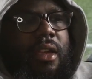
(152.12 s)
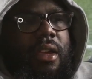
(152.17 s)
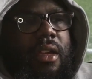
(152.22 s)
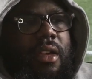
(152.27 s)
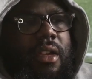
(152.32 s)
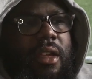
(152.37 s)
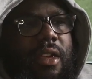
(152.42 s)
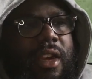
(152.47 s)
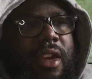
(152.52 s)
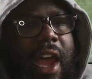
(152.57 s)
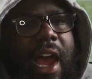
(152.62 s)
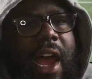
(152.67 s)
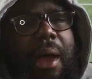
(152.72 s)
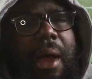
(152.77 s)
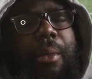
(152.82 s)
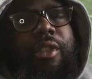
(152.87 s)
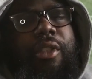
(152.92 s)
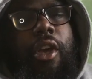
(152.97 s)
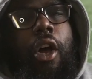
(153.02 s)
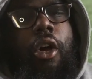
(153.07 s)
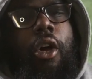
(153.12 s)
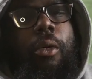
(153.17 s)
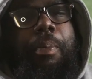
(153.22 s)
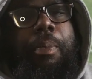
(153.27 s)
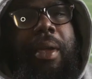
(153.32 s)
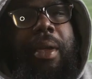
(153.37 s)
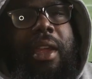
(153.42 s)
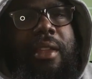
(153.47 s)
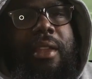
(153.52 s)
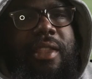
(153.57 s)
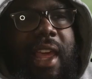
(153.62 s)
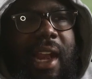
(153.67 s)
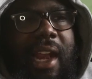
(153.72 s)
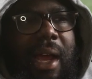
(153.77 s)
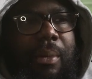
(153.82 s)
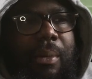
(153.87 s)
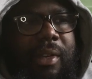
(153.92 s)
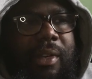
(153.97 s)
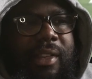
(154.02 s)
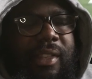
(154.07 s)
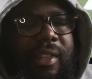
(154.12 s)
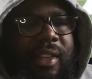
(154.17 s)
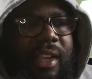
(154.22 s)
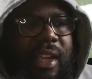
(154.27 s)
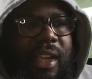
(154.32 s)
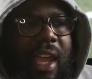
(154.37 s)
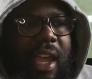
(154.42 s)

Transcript: Now I was hoping that I would see a